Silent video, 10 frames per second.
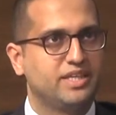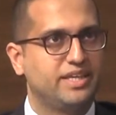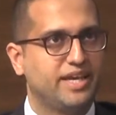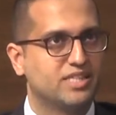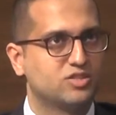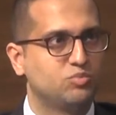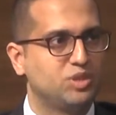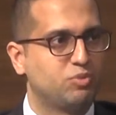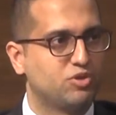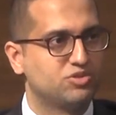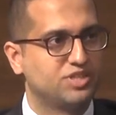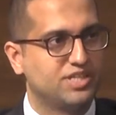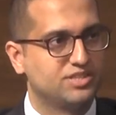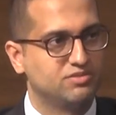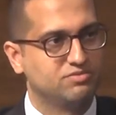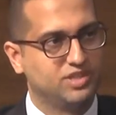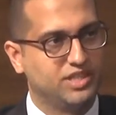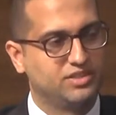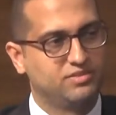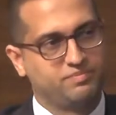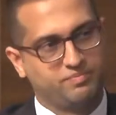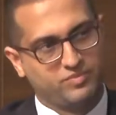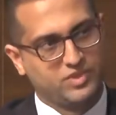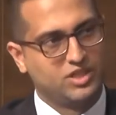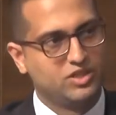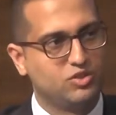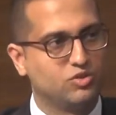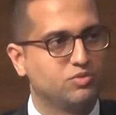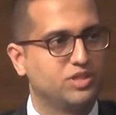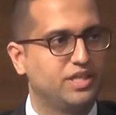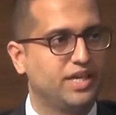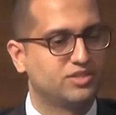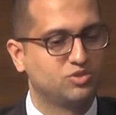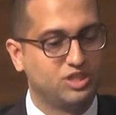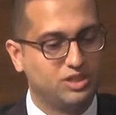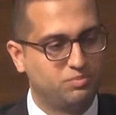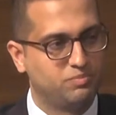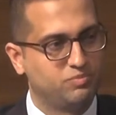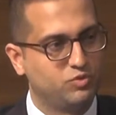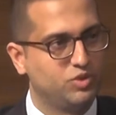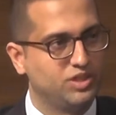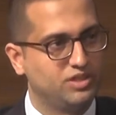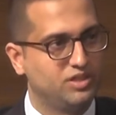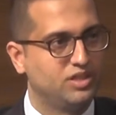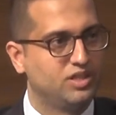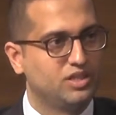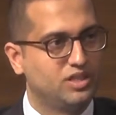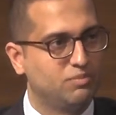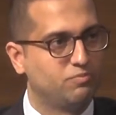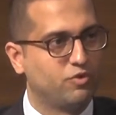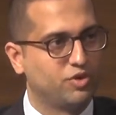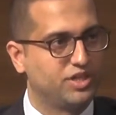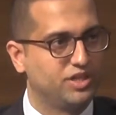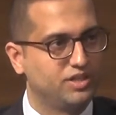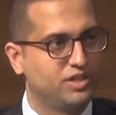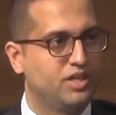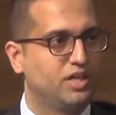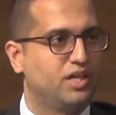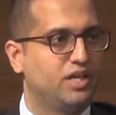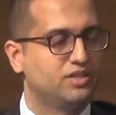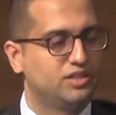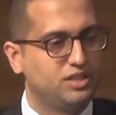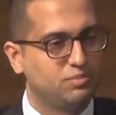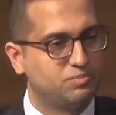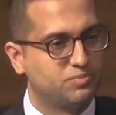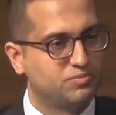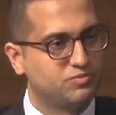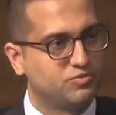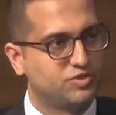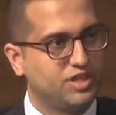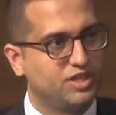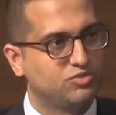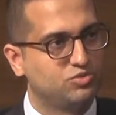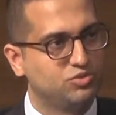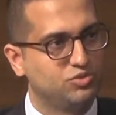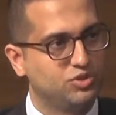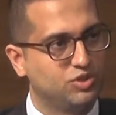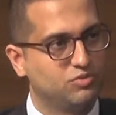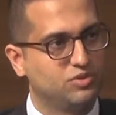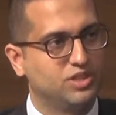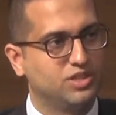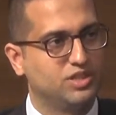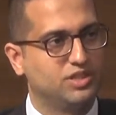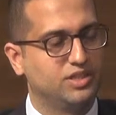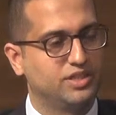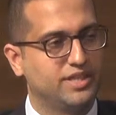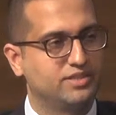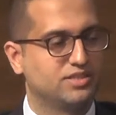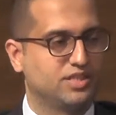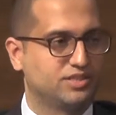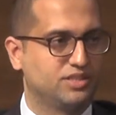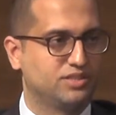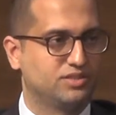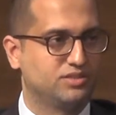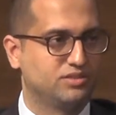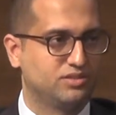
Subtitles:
he has to be persuasive, like, you know, he has to keep doing, keep working, and keep trying to, you know, get the success.